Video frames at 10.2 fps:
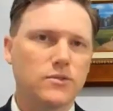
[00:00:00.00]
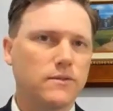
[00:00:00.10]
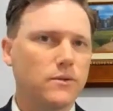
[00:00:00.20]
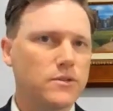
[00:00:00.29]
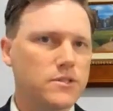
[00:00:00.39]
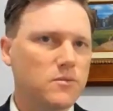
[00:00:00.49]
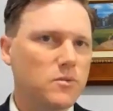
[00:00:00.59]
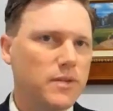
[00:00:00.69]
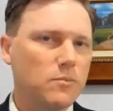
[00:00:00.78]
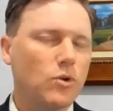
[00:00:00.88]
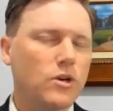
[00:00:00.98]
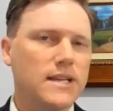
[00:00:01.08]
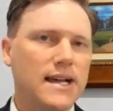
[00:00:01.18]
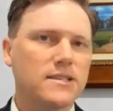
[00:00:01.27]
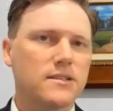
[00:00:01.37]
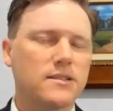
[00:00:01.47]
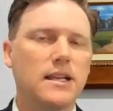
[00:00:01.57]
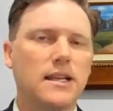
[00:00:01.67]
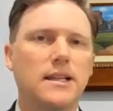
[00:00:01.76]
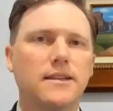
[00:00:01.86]
So it forces them to pay more taxes
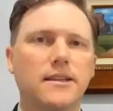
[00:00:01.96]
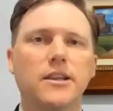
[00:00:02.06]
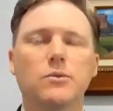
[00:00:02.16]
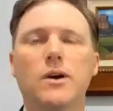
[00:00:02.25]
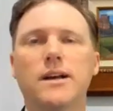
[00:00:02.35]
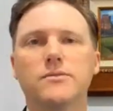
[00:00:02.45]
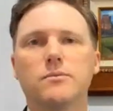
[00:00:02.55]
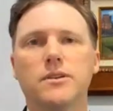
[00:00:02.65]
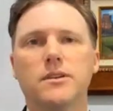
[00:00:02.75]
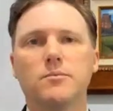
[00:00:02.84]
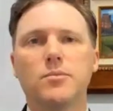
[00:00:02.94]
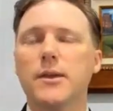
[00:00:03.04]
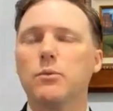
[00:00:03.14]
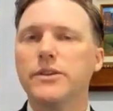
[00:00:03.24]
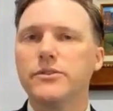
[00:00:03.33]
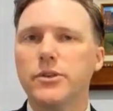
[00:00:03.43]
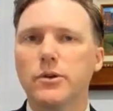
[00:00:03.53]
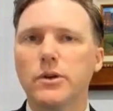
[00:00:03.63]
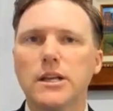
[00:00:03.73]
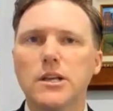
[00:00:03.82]
than they otherwise would probably want to.
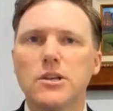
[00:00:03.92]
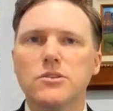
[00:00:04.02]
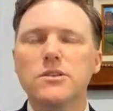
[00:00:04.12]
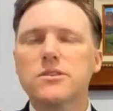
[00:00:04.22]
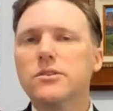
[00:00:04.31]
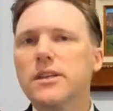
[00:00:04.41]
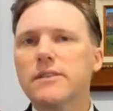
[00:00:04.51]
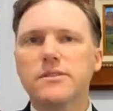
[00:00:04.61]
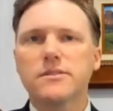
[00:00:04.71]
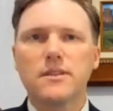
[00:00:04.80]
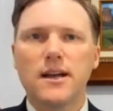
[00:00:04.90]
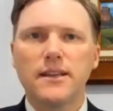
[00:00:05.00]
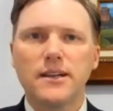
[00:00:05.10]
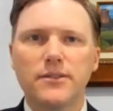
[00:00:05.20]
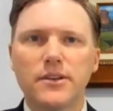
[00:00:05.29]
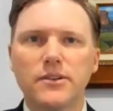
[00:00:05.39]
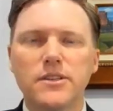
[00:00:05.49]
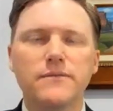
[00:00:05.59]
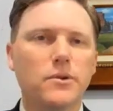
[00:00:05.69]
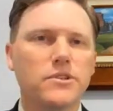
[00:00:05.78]
So this still gives us,
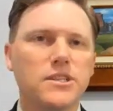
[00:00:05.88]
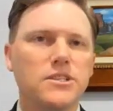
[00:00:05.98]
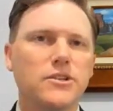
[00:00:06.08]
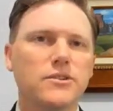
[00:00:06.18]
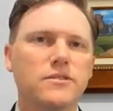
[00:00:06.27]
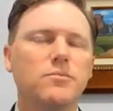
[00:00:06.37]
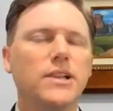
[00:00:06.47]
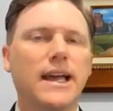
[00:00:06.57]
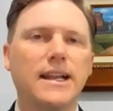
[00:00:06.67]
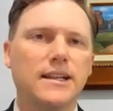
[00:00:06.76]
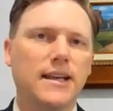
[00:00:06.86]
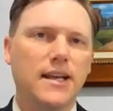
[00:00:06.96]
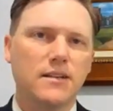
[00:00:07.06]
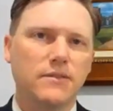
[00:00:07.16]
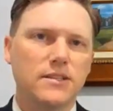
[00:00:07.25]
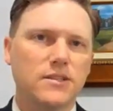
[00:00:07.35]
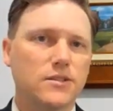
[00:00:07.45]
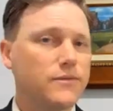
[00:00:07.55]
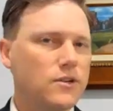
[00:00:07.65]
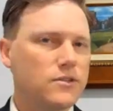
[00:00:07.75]
13, 14 years of planning ahead of us as
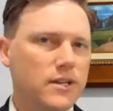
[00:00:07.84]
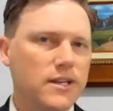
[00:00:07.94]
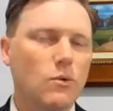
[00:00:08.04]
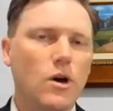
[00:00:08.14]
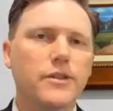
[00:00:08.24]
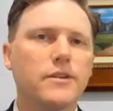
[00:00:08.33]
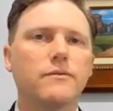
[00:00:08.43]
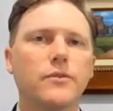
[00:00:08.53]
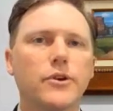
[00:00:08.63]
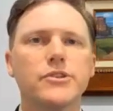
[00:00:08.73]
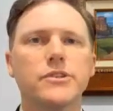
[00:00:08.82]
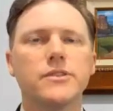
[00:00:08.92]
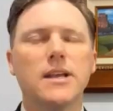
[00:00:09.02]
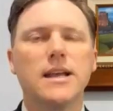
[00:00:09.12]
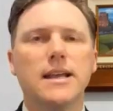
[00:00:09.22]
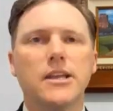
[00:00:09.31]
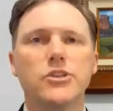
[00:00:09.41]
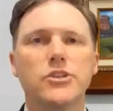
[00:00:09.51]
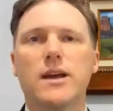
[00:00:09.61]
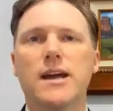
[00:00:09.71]
far as looking at Roth conversions and
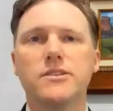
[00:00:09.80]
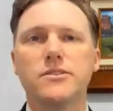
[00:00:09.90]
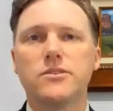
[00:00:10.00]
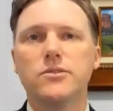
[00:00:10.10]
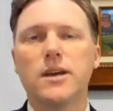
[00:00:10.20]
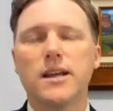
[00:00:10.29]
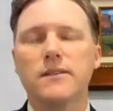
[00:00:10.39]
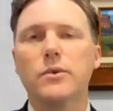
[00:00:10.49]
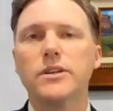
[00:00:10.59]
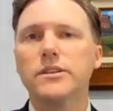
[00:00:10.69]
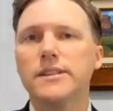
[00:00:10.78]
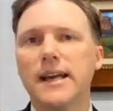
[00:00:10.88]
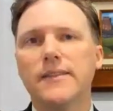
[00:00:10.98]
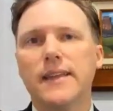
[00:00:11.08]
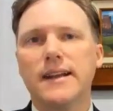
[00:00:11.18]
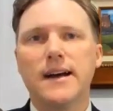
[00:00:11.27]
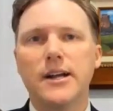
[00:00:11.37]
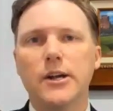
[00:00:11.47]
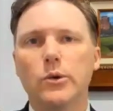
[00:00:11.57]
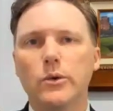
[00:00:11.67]
strategies to kind of whittle down that
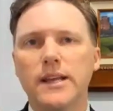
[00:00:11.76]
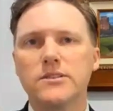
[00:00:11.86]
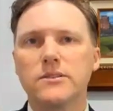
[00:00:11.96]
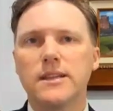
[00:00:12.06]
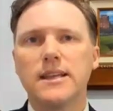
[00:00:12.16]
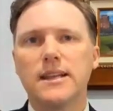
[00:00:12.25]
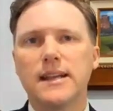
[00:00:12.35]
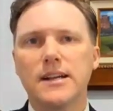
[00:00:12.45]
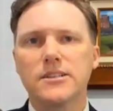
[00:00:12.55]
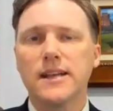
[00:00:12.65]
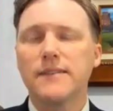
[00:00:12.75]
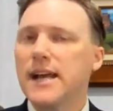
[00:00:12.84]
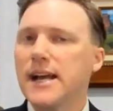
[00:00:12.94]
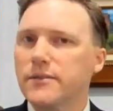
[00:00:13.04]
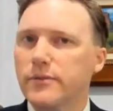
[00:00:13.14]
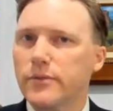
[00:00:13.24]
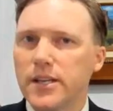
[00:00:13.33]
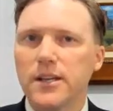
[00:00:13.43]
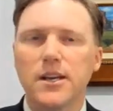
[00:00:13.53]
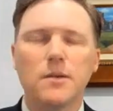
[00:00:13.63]
IRA so they can actually have tax-free
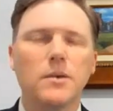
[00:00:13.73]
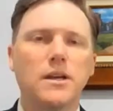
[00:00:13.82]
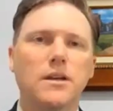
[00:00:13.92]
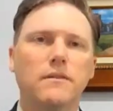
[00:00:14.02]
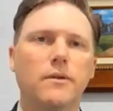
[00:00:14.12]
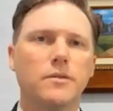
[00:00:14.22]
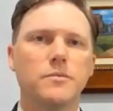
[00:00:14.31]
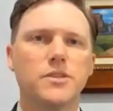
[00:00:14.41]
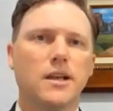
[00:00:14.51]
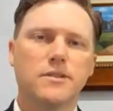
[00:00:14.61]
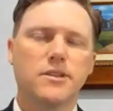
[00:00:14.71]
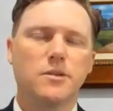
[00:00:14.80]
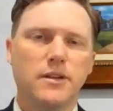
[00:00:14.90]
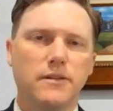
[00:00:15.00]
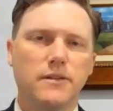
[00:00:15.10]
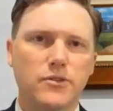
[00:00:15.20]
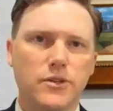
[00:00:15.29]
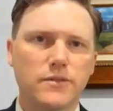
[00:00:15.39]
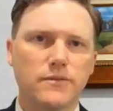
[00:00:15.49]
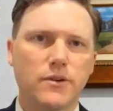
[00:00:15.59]
income for themselves and their
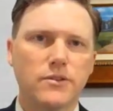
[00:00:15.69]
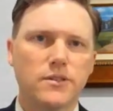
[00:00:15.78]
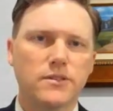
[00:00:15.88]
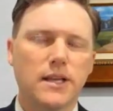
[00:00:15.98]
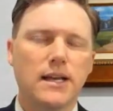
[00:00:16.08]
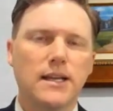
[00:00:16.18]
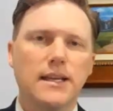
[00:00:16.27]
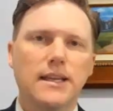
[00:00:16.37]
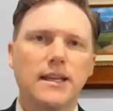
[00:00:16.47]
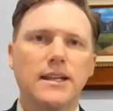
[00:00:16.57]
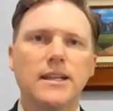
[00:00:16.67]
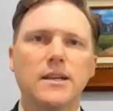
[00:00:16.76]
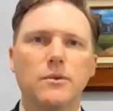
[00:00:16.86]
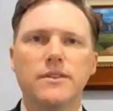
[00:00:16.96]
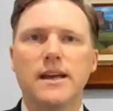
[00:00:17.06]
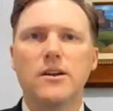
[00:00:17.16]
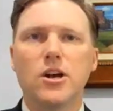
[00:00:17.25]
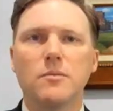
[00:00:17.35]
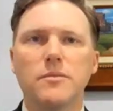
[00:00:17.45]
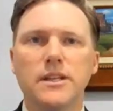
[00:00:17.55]
beneficiaries versus getting hit with that
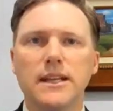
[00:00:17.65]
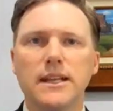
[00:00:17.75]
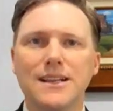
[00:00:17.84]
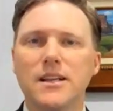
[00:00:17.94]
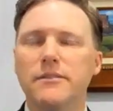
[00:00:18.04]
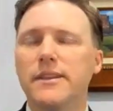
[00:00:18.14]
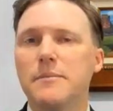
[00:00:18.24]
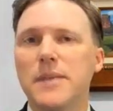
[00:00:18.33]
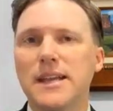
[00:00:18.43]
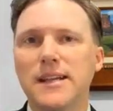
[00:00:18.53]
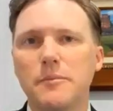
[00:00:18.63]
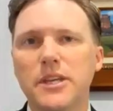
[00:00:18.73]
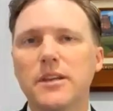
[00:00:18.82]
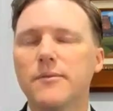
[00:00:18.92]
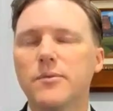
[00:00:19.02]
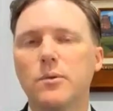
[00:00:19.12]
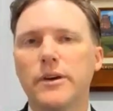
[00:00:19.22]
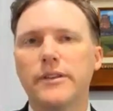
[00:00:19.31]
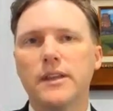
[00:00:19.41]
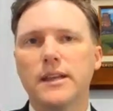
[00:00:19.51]
RMD at a level they may not be comfortable
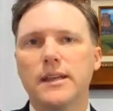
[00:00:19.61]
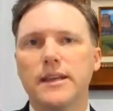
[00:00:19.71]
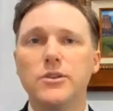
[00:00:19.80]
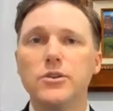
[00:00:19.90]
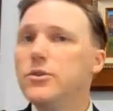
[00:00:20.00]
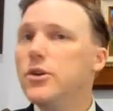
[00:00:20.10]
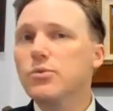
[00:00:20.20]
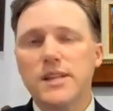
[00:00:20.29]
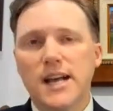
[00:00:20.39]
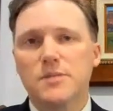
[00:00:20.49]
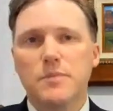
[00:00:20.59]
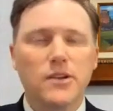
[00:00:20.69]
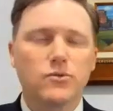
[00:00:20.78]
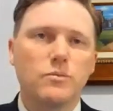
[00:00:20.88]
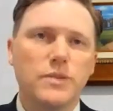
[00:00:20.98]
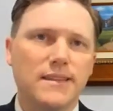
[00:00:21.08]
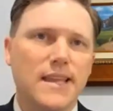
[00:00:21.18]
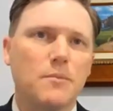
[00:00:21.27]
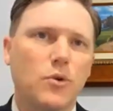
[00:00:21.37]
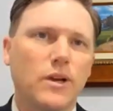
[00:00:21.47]
with. And who knows where tax brackets will be at
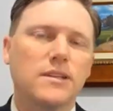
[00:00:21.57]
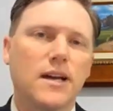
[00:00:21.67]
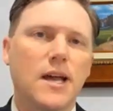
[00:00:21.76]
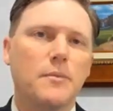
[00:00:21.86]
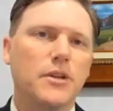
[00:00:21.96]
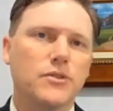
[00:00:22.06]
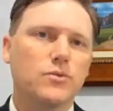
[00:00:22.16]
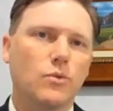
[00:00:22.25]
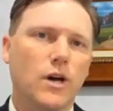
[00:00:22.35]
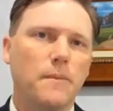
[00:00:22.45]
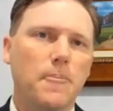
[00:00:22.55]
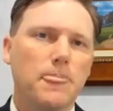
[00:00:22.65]
that point in time as well.